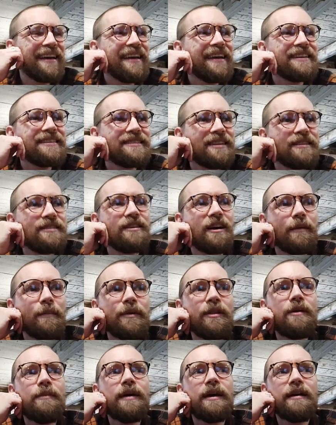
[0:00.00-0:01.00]
So some
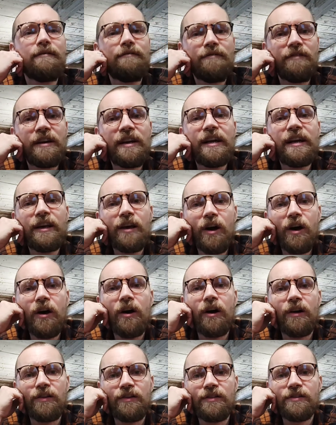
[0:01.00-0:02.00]
of them, it really
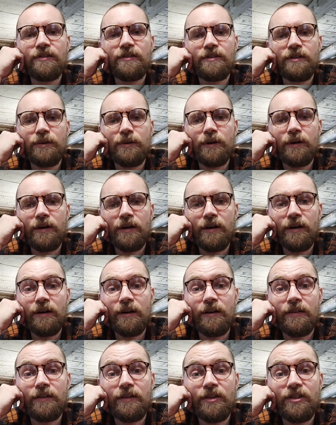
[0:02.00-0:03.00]
hurts
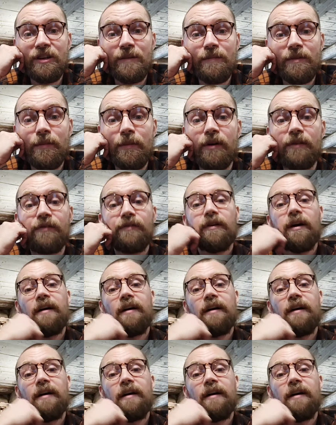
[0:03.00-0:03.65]
to ship them off.